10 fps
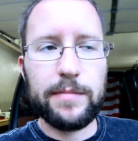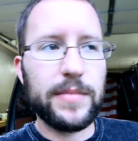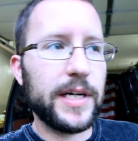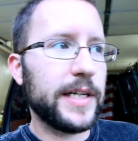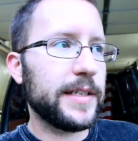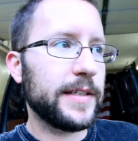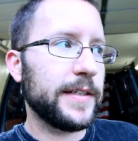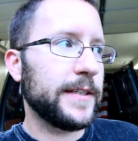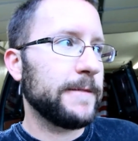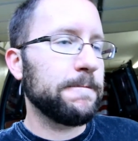But
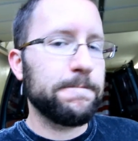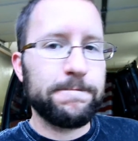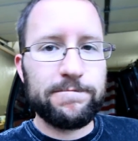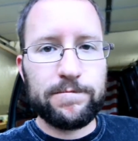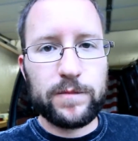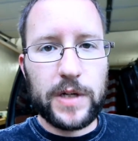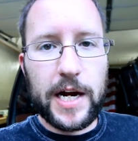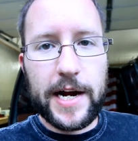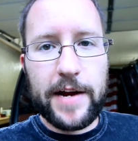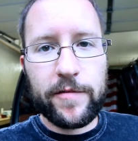
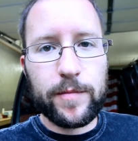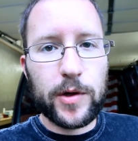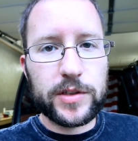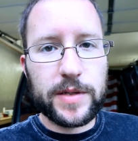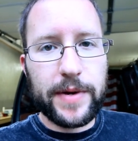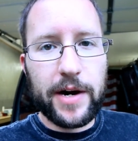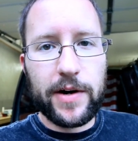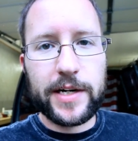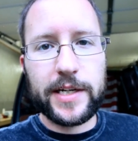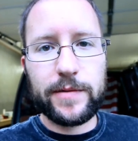I have most of the
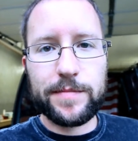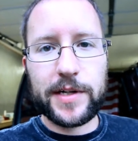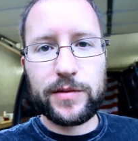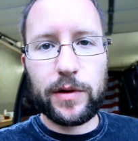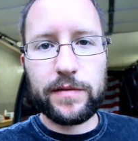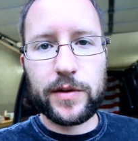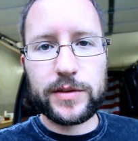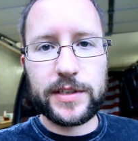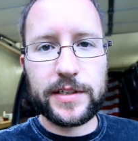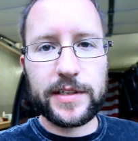power I need with my 12 volt
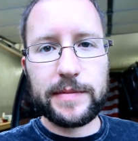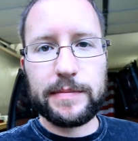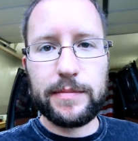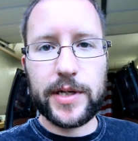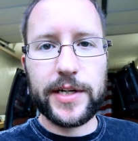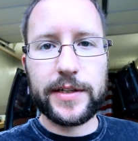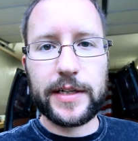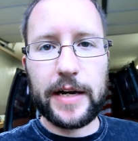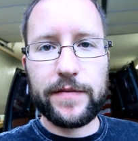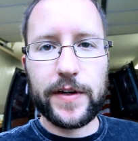system, but
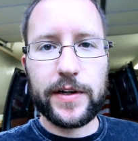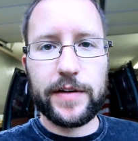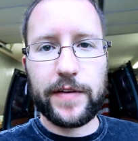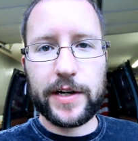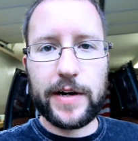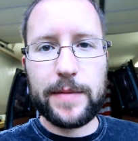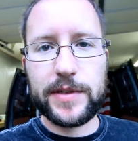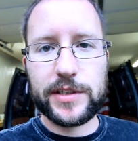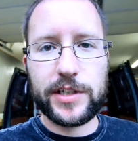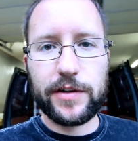I figured if I grabbed
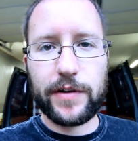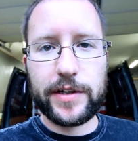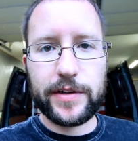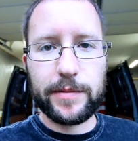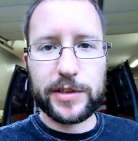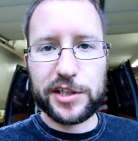this generator, it was